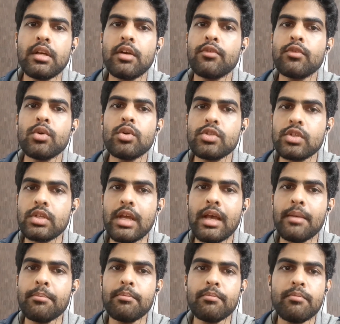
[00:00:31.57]
Of course,
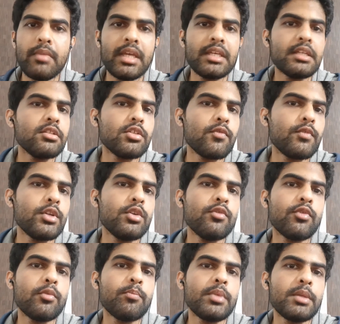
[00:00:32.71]
I'm making this video
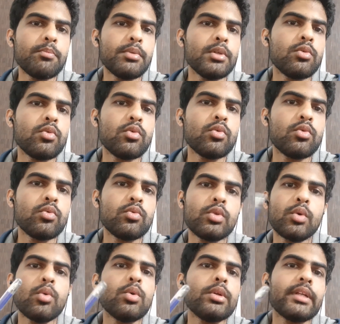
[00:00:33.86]
for people who
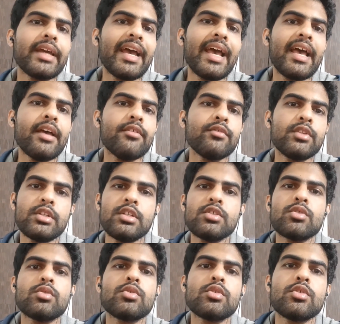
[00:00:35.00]
don't have the
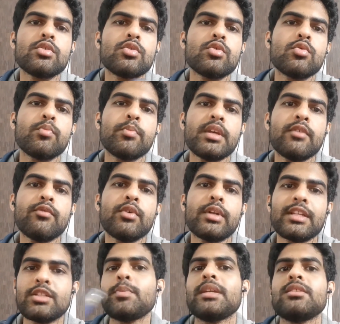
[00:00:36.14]
resources to pay for
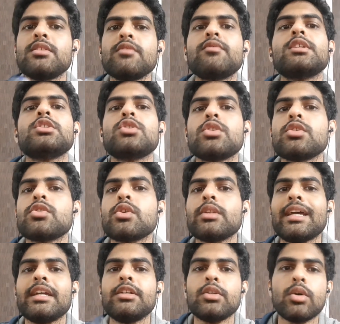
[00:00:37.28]
expensive teachers on
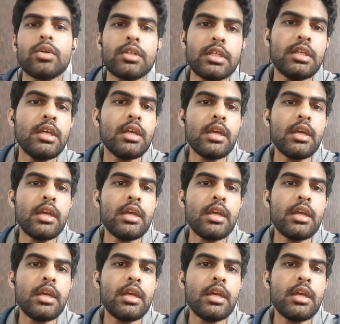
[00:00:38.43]
italki,